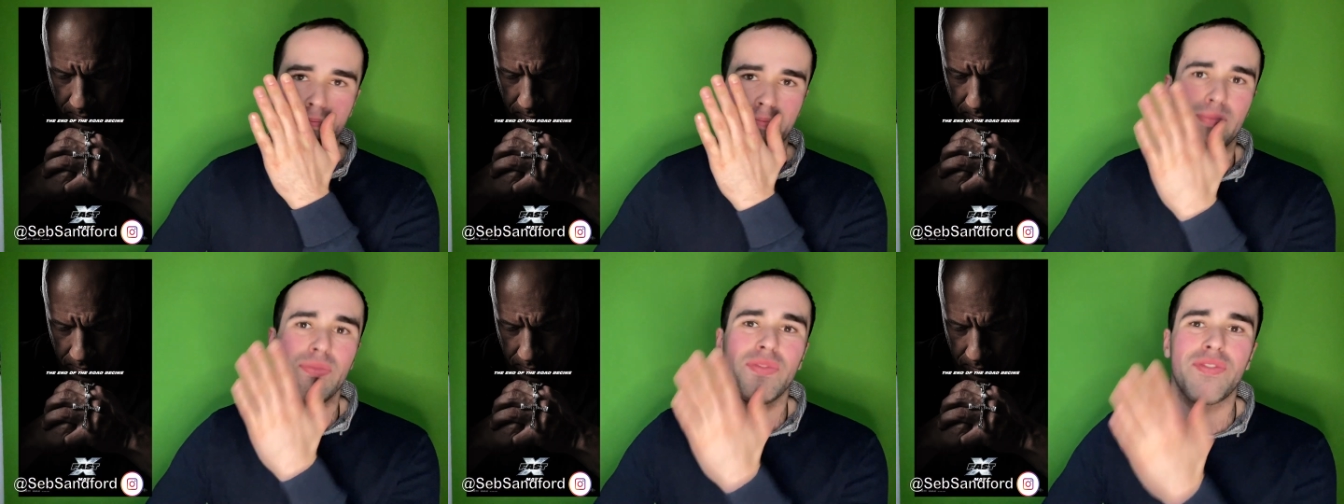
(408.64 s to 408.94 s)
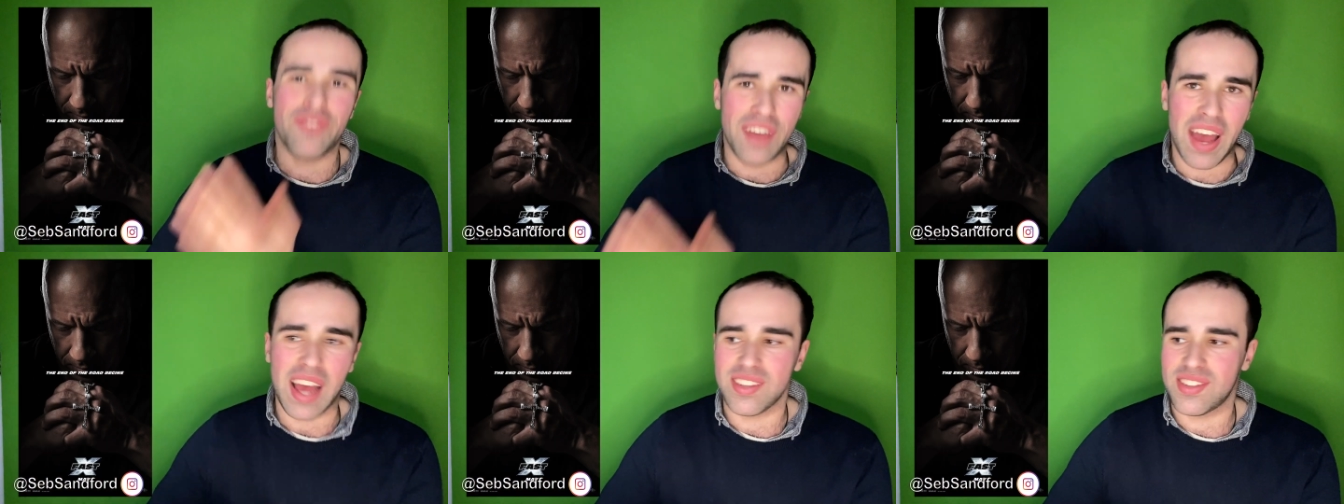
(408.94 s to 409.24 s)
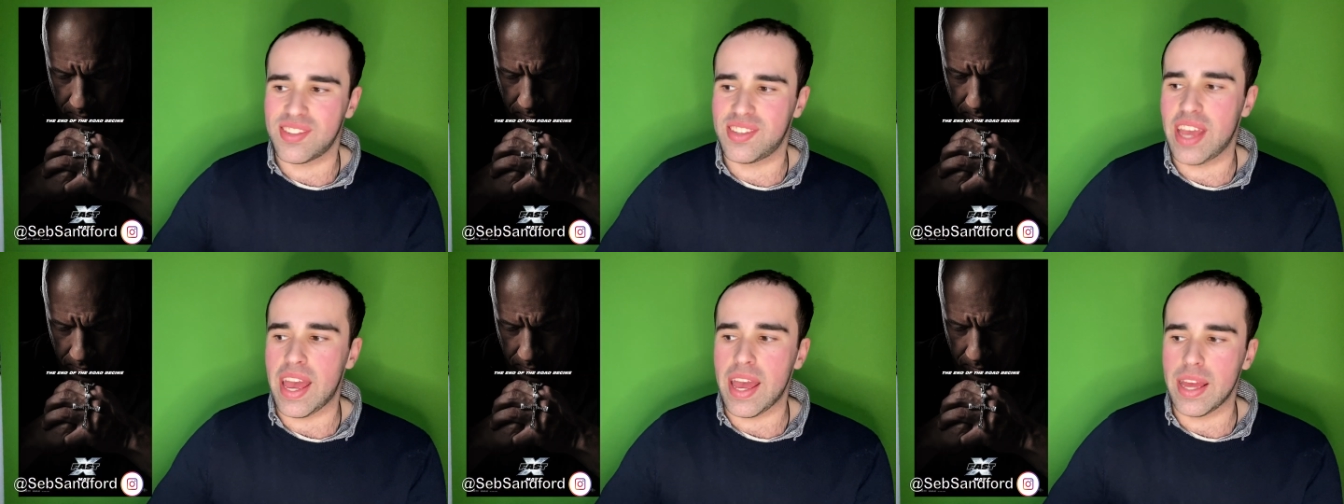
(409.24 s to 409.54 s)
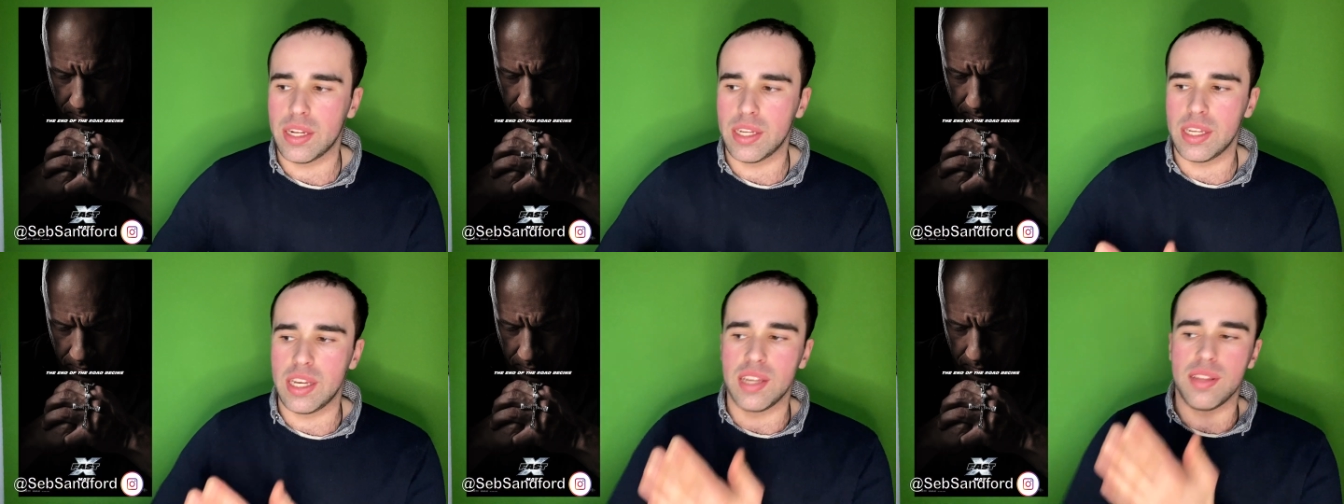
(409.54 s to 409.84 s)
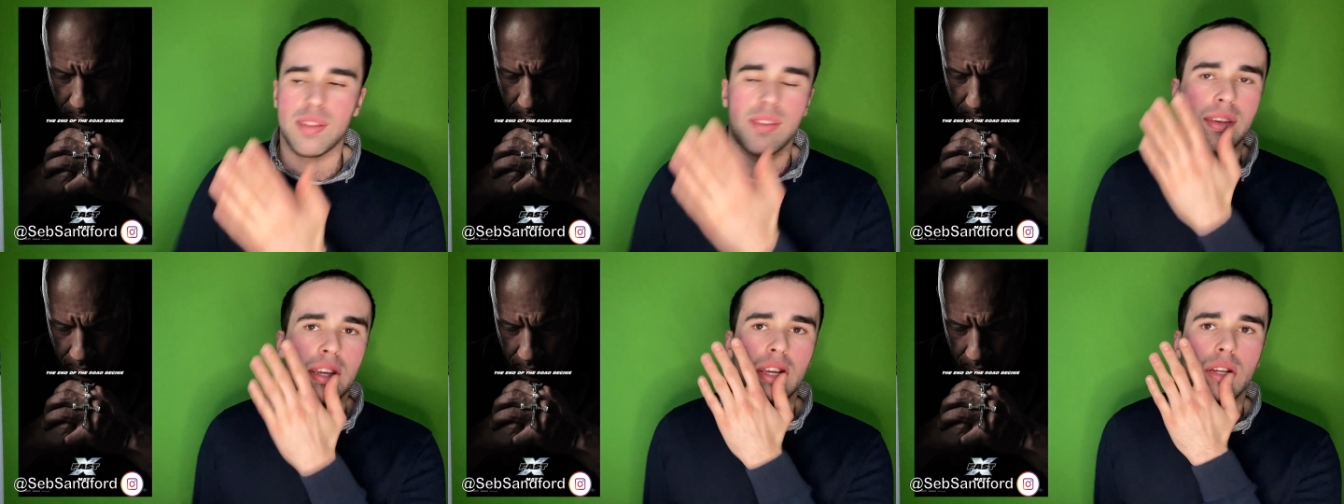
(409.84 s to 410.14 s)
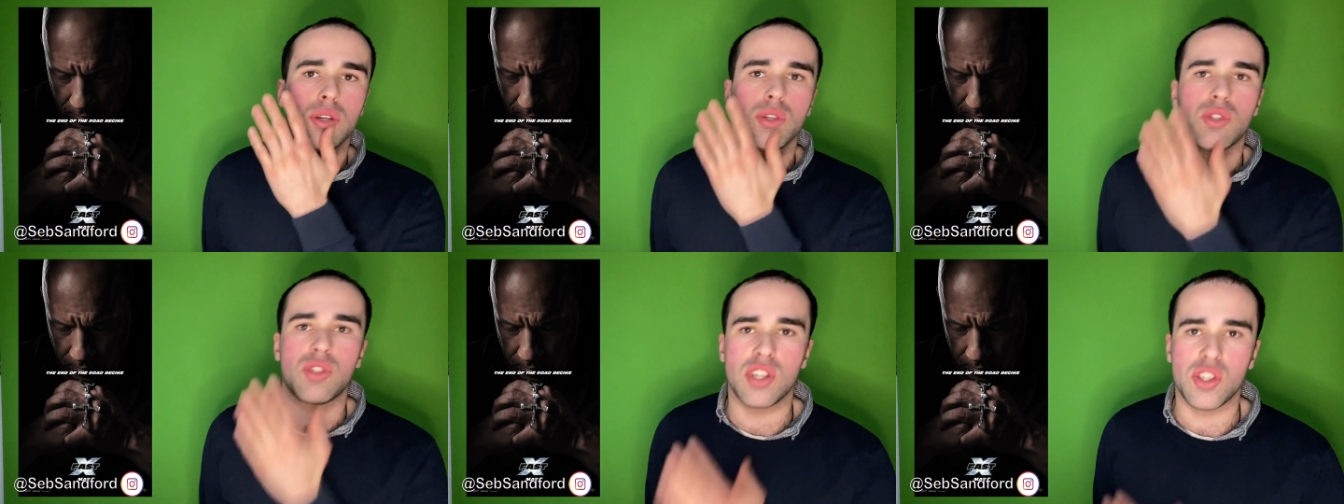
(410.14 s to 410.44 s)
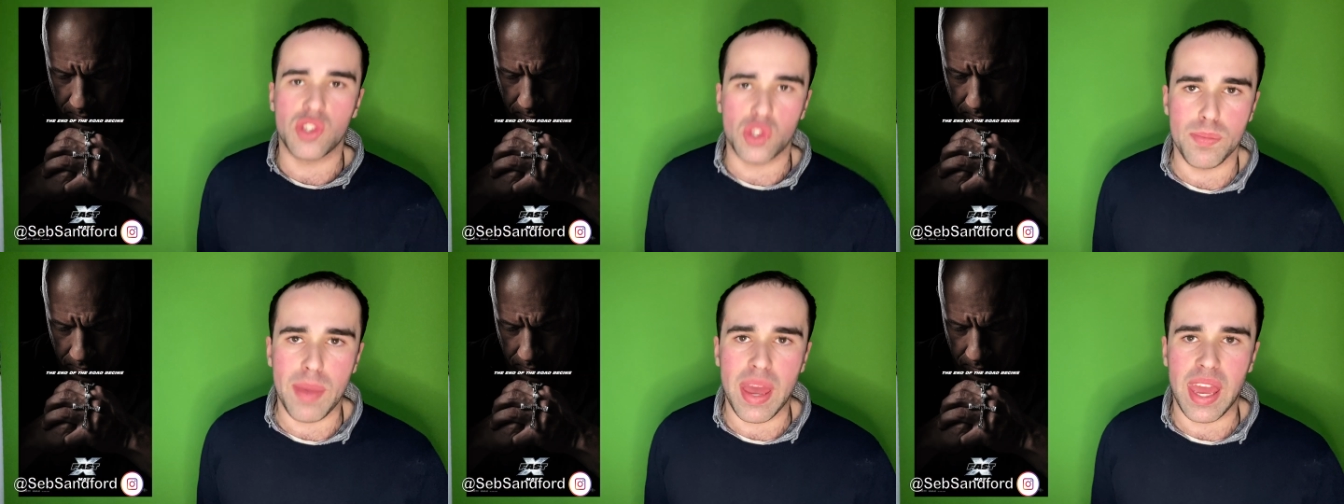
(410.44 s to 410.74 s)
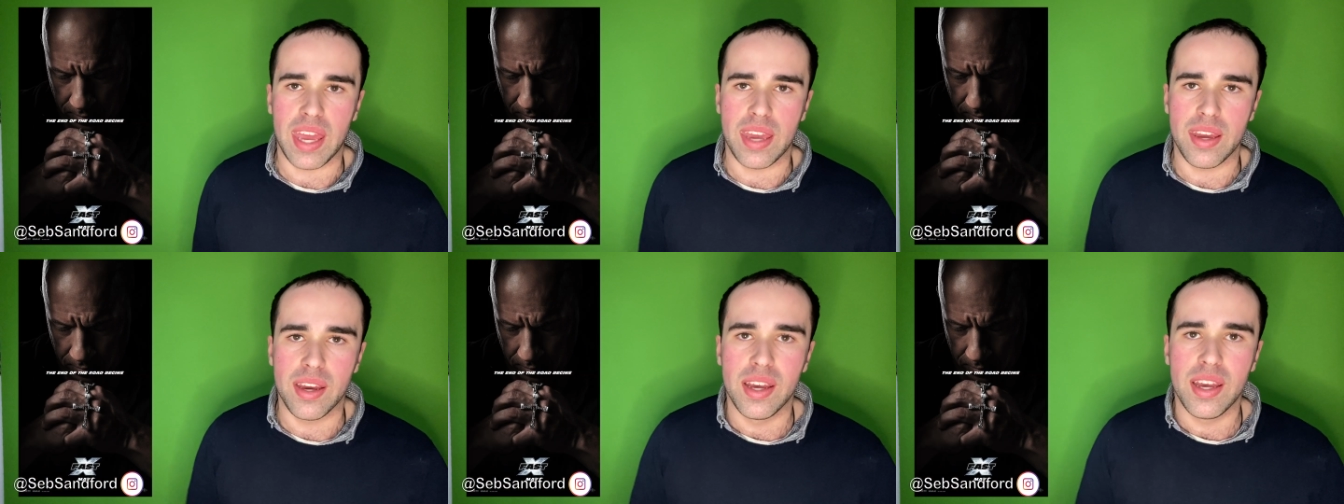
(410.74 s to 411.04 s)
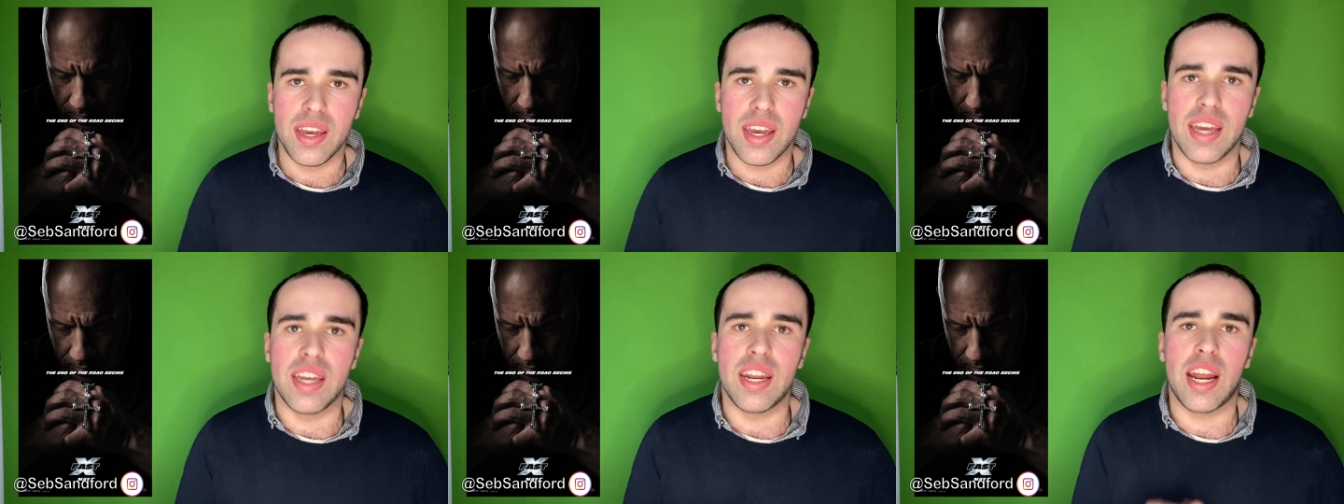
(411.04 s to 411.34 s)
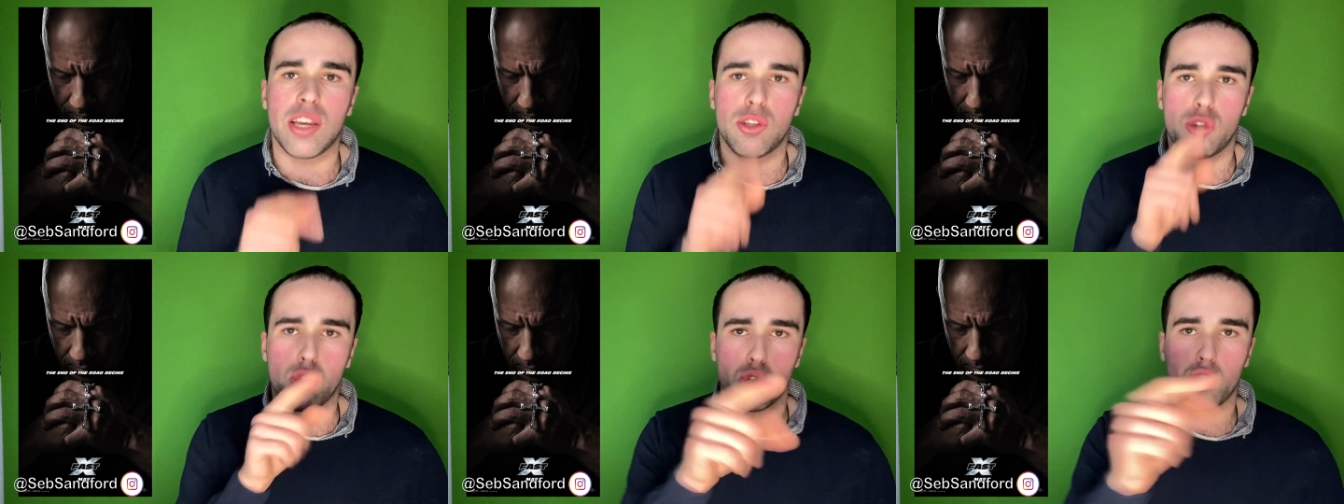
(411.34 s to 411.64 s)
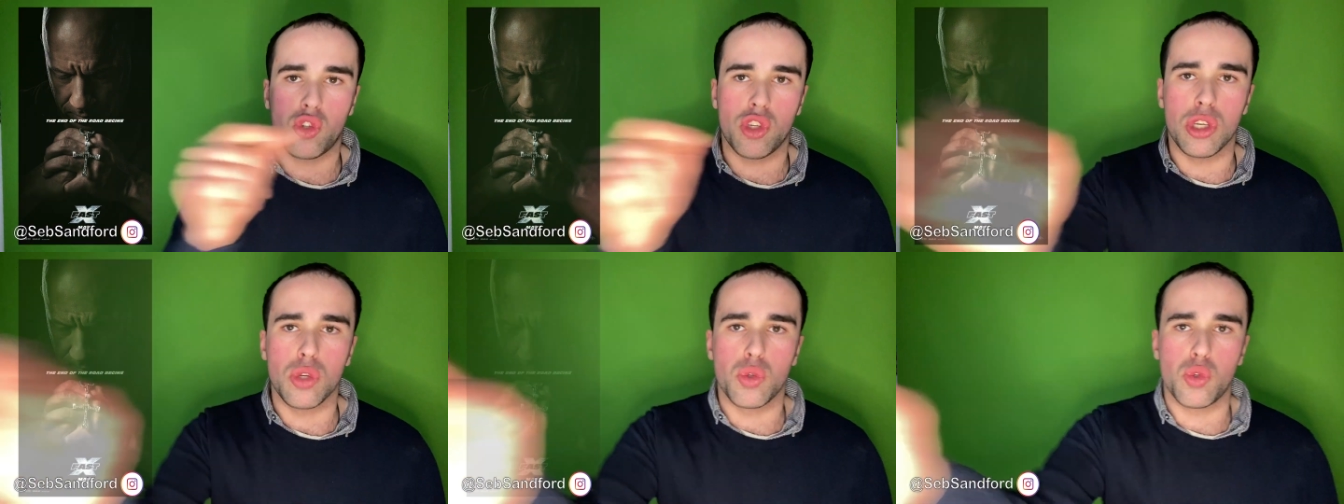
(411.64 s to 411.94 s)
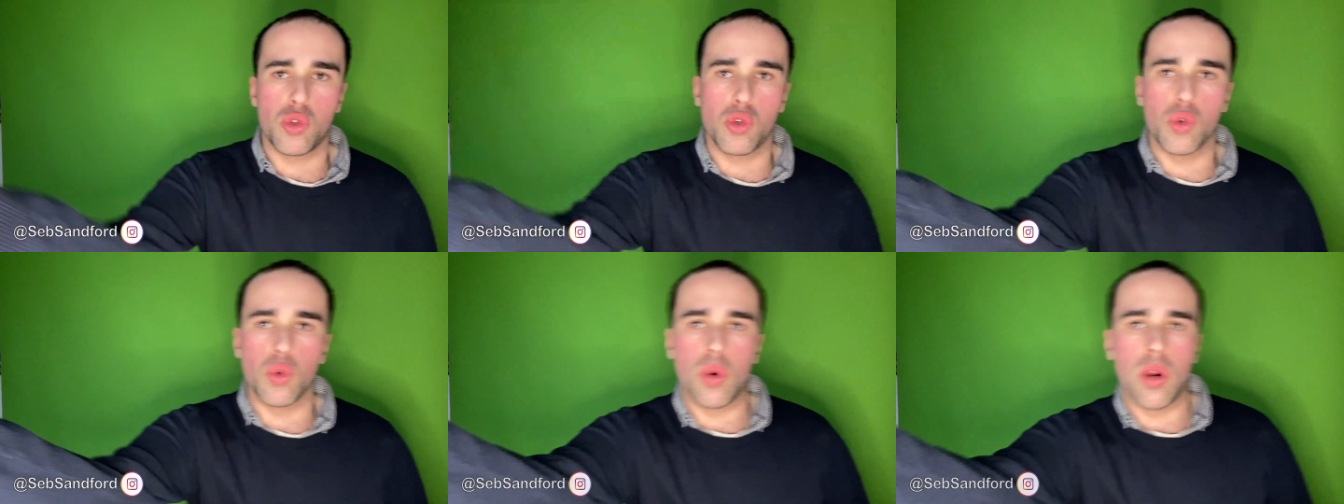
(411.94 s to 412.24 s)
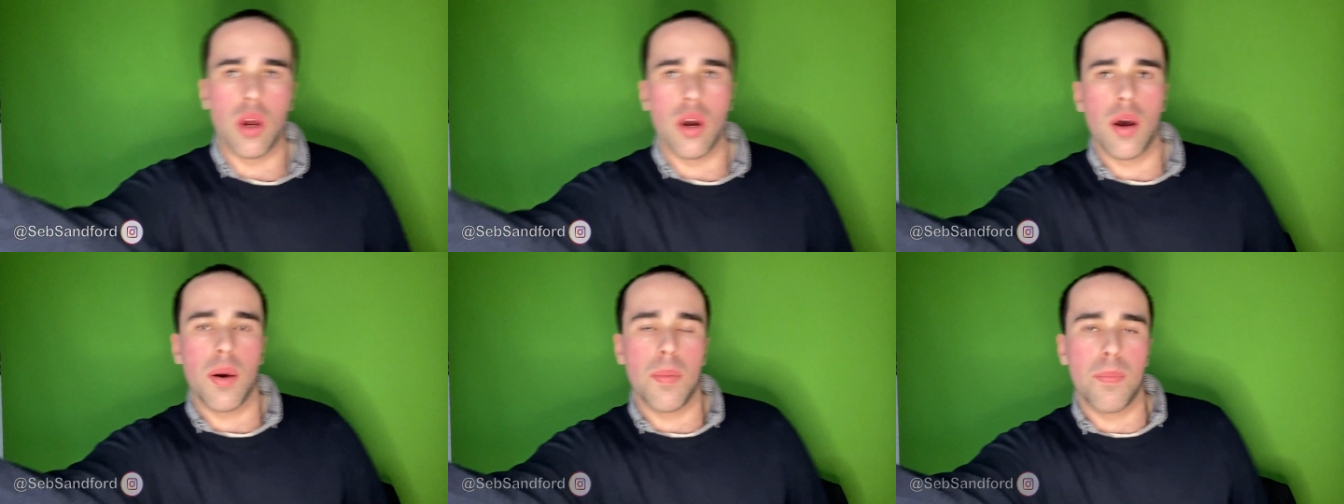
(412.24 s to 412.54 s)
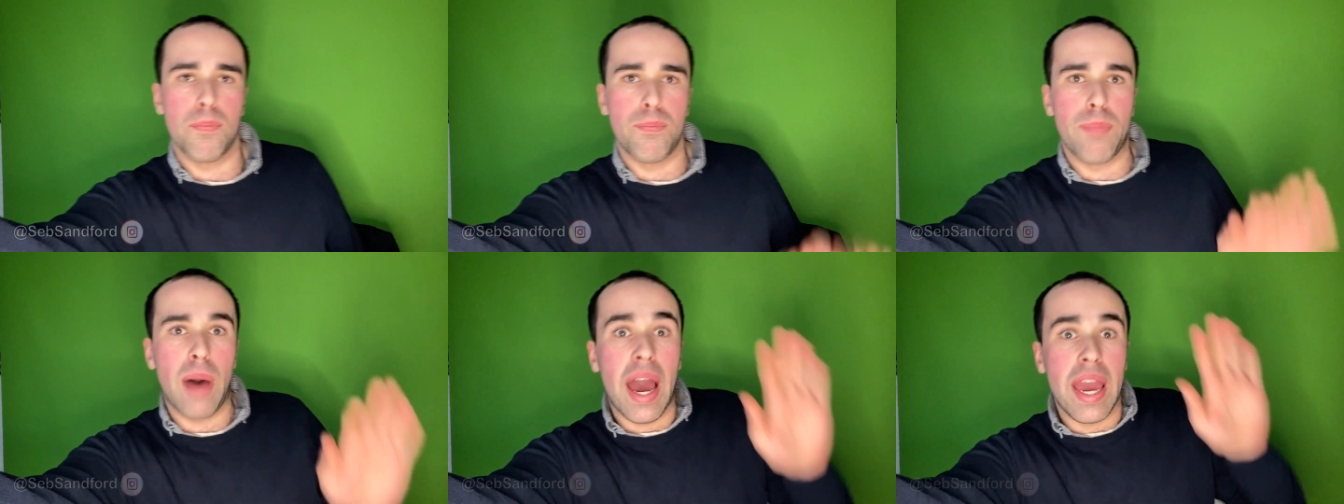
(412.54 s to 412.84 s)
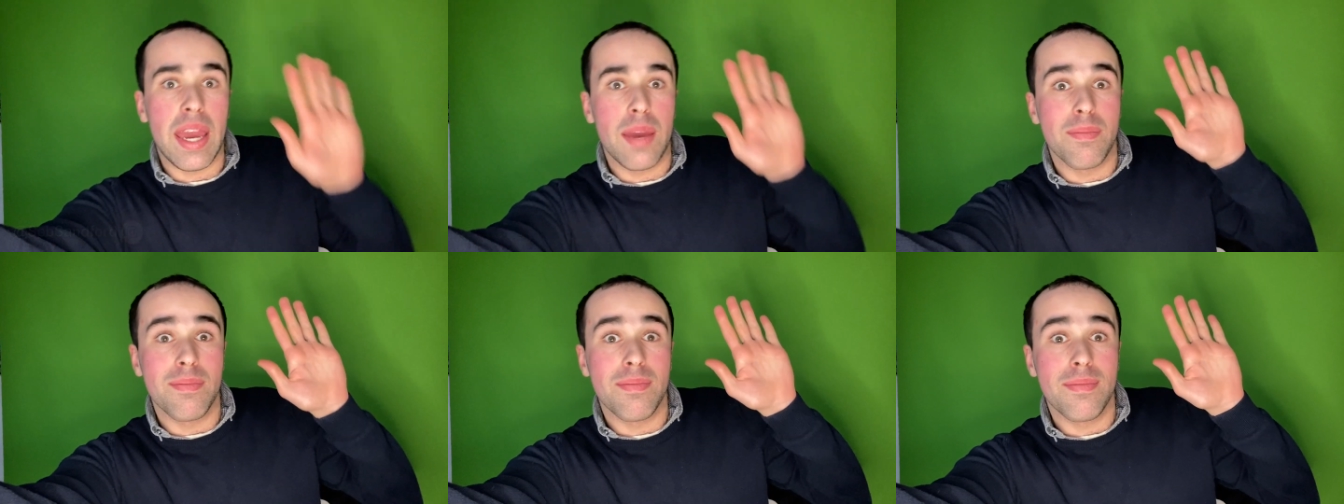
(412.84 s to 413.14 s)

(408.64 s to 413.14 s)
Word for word: Fast ten in theaters this May. And I shall see you soon. Bye!